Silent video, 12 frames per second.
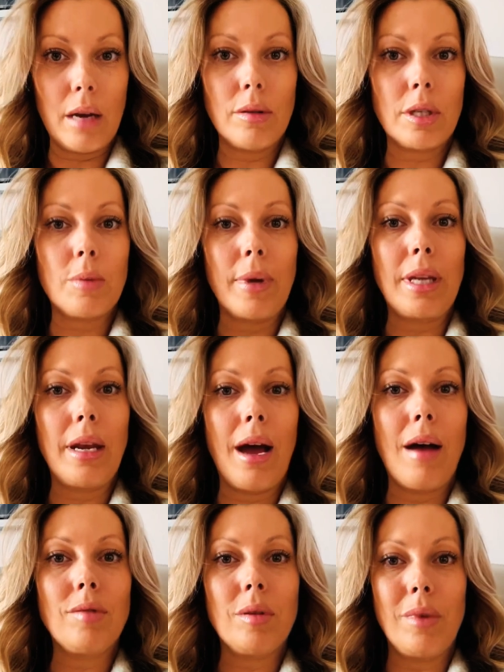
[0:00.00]
I was expecting to
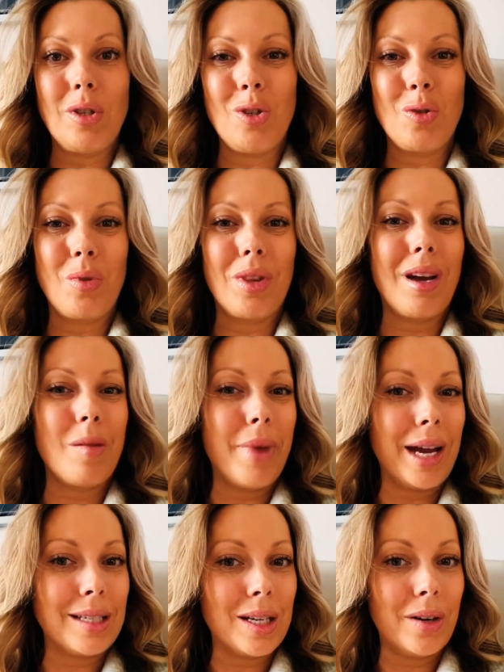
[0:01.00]
have some issues with the gut
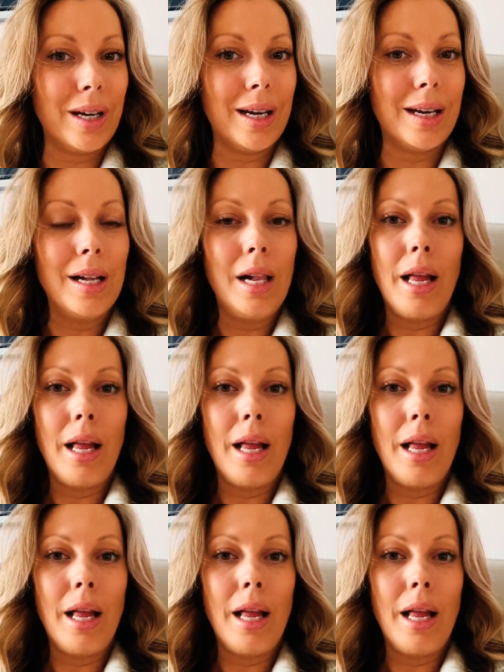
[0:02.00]
bacteria.